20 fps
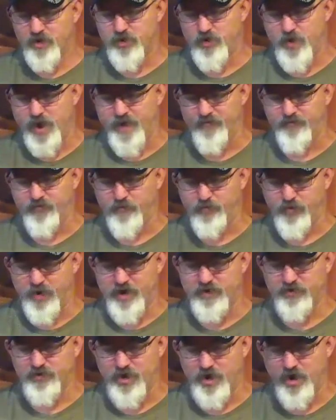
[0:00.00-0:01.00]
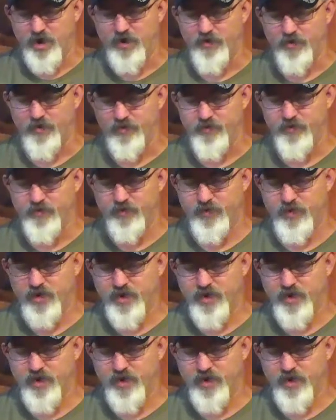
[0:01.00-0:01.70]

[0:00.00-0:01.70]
You have to break the huddle